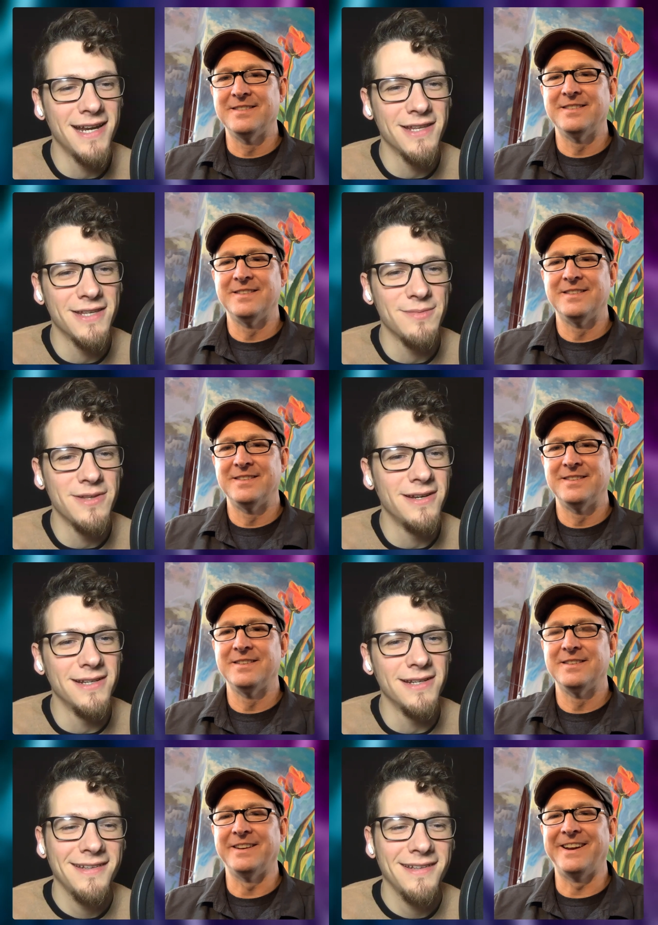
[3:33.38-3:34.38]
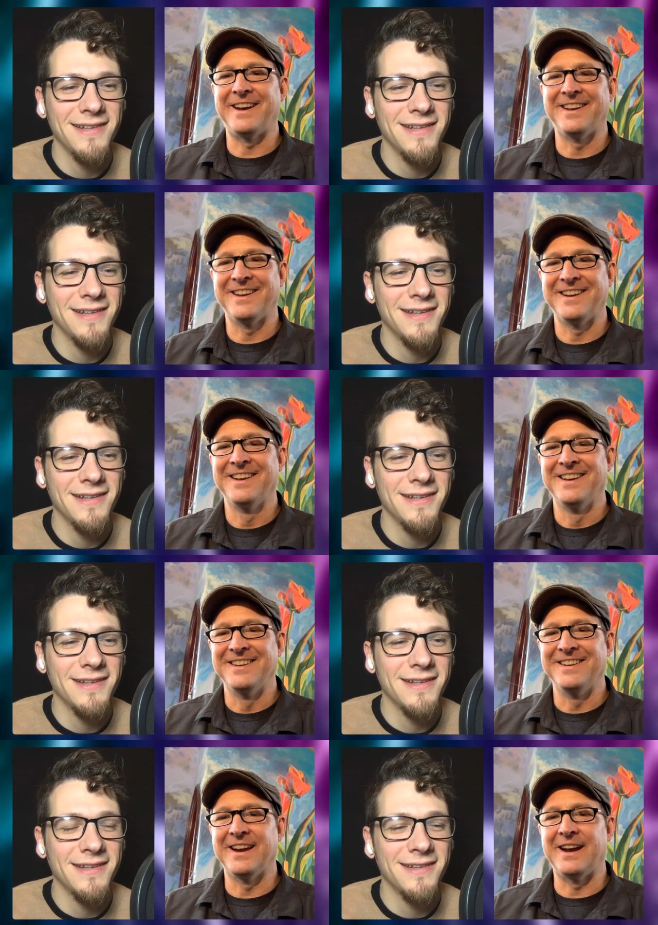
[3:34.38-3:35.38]
Speaker 1: the community.
Speaker 2: Yeah,
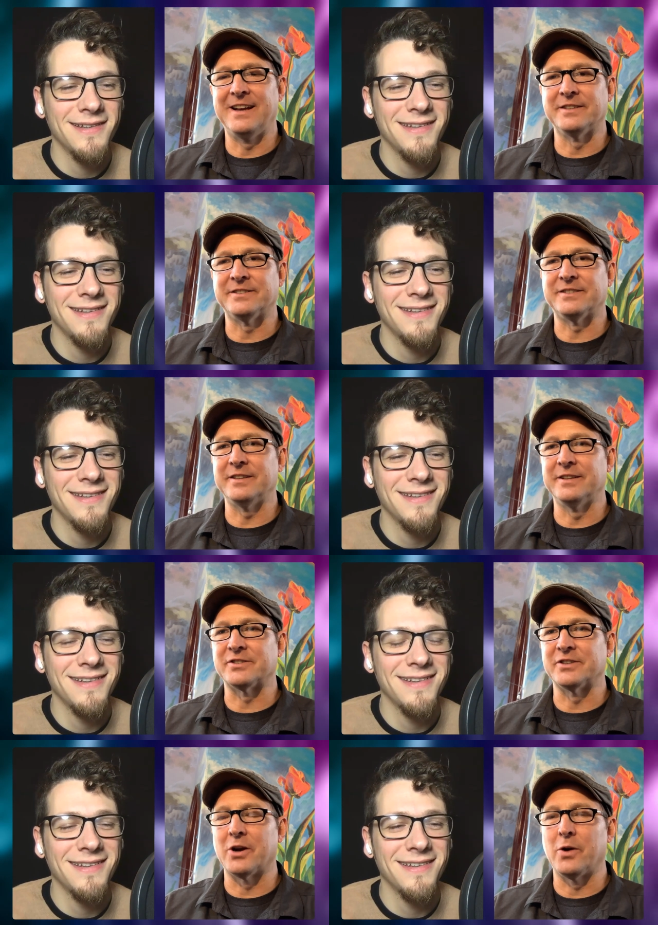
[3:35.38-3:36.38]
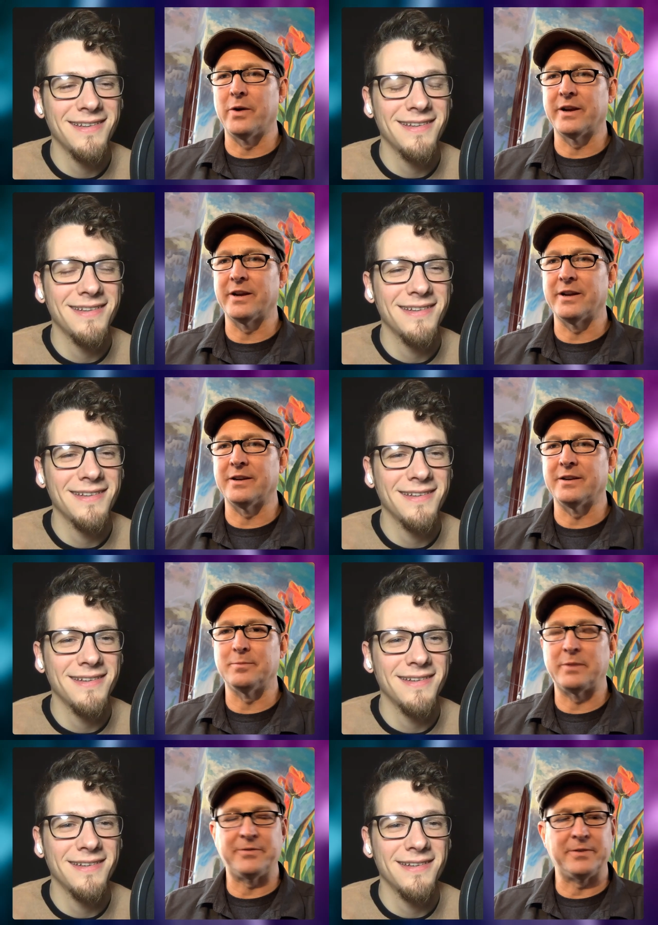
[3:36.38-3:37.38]
yeah, it's it's growing, and
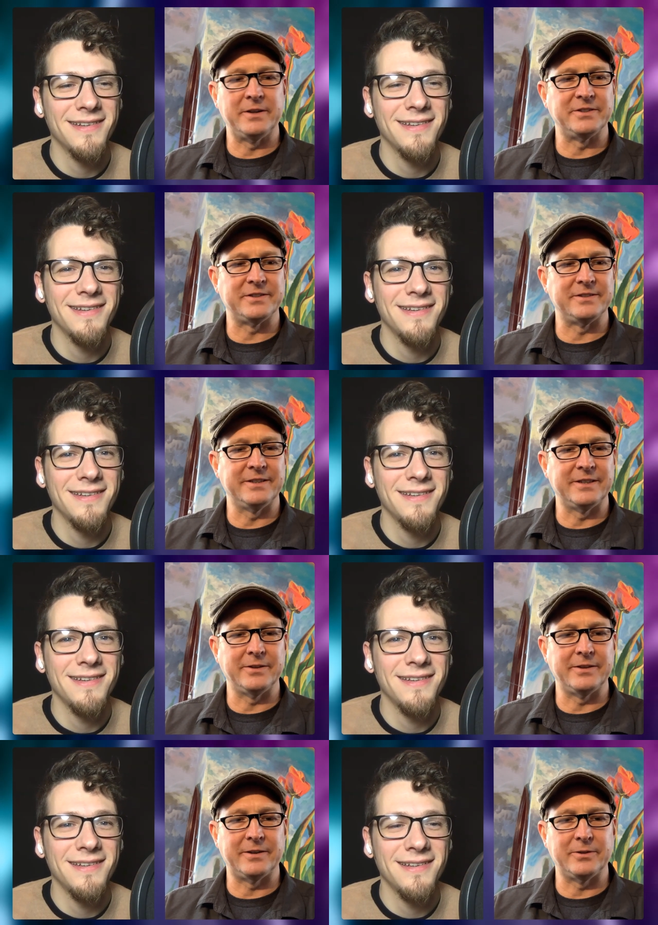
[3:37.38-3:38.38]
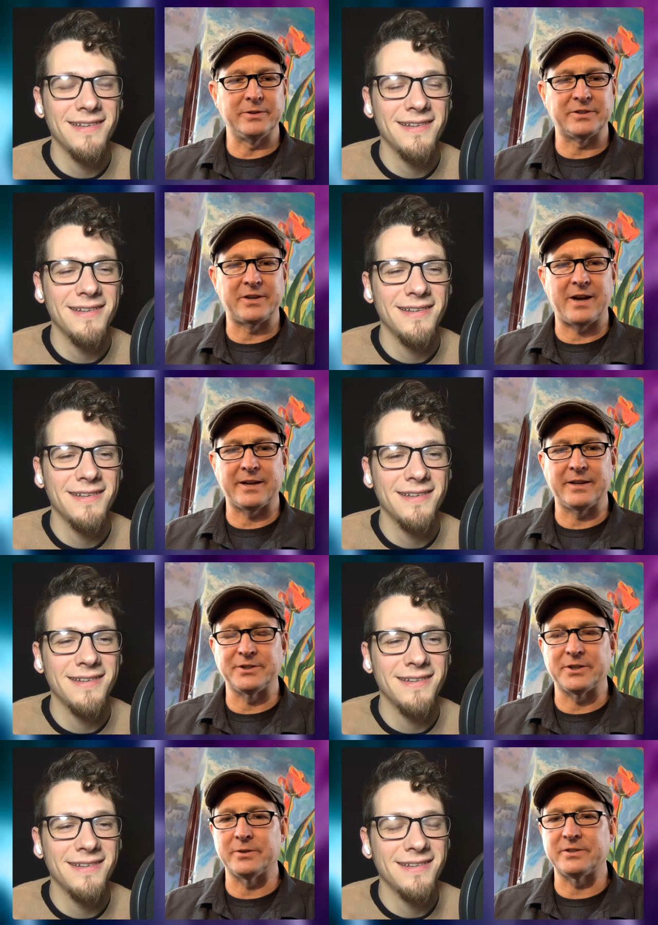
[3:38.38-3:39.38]
my friends, you know, they're always cracking
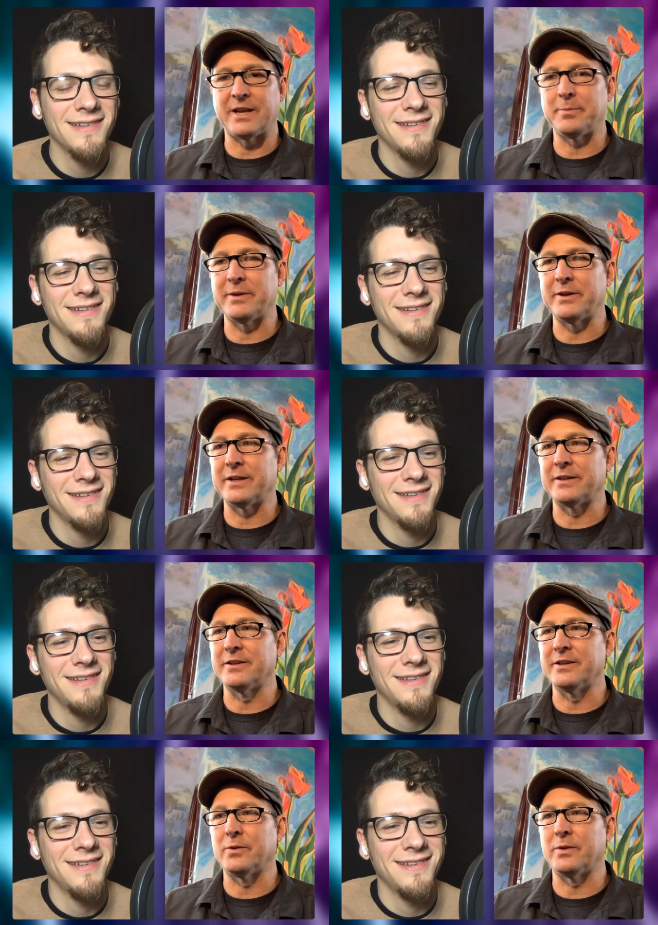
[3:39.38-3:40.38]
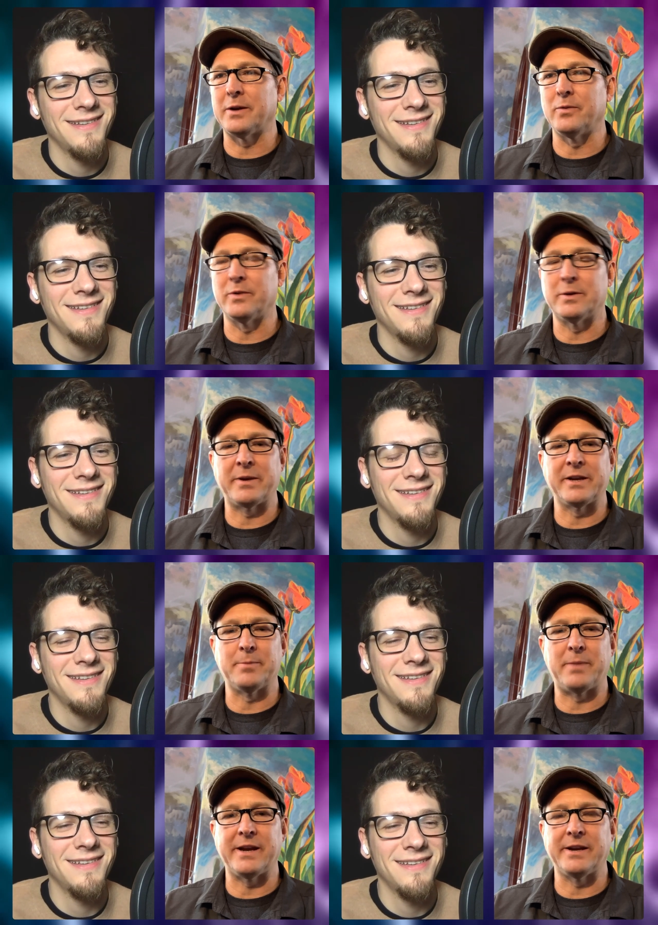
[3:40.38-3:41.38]
jokes at me. Uh, you know, what what am I going to
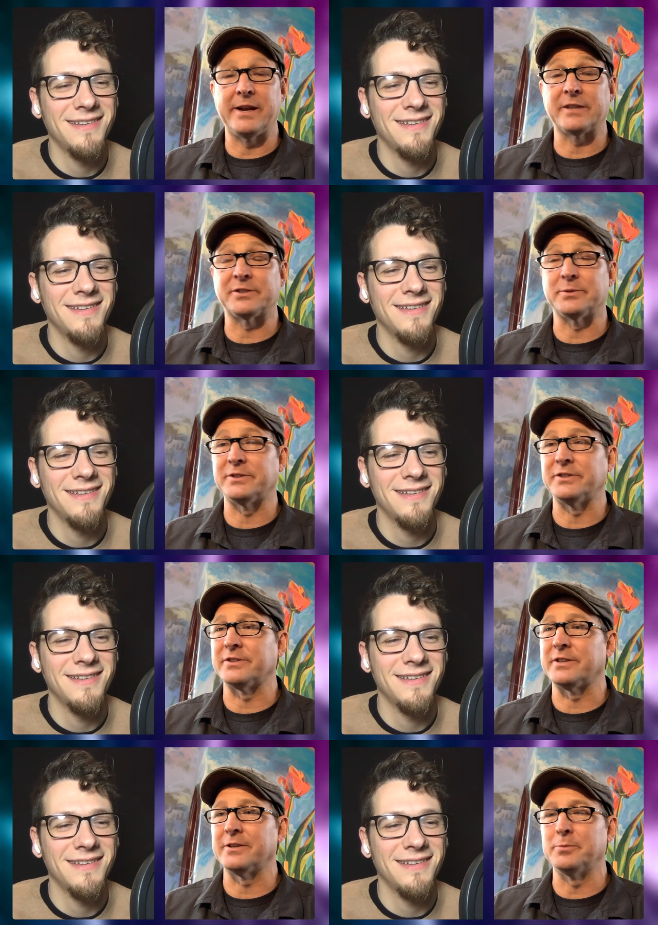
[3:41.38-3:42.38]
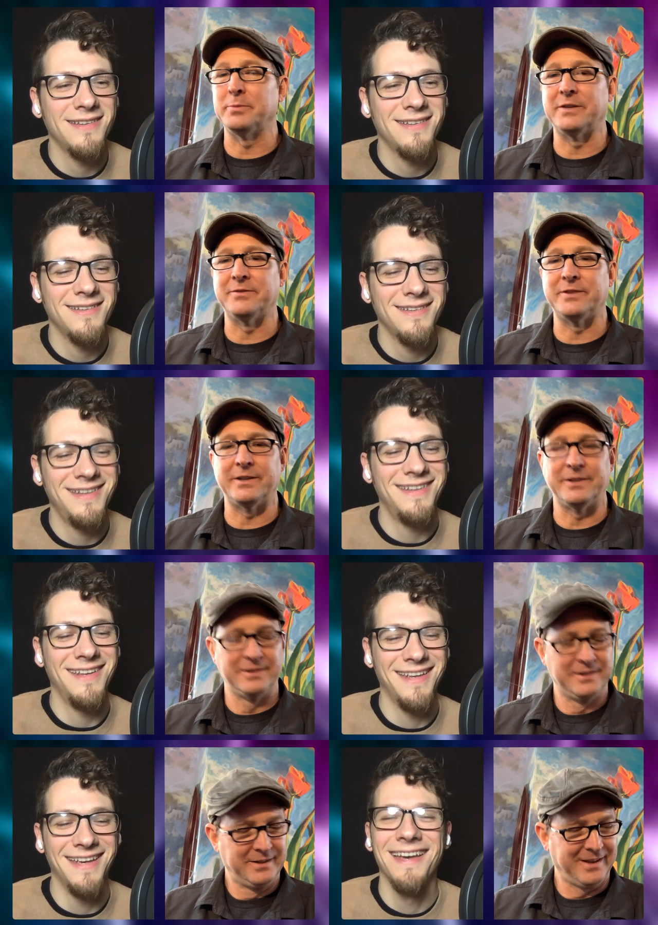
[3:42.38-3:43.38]
buy next? Which is a little bit of
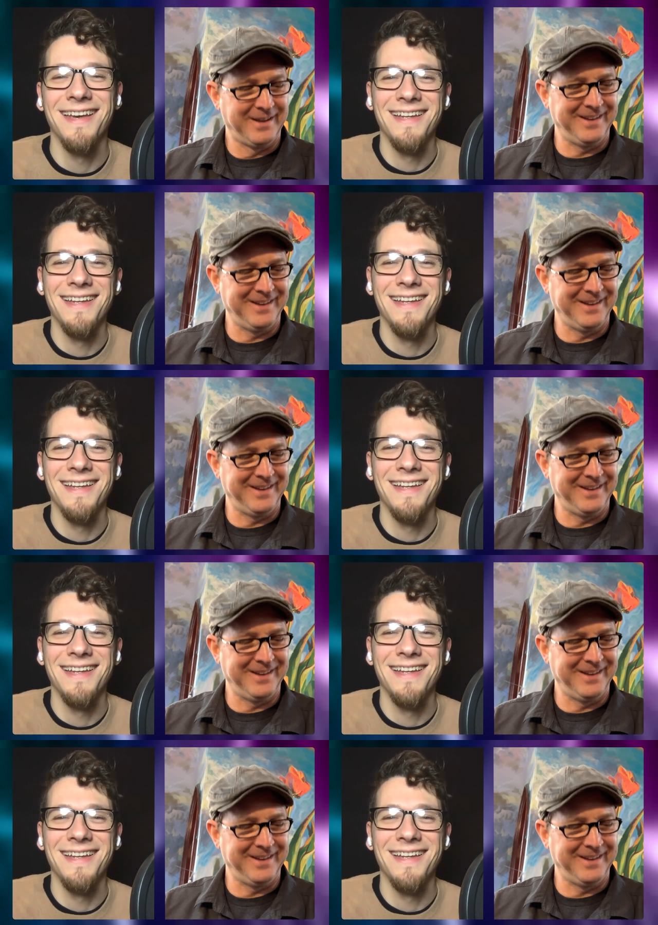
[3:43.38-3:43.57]
a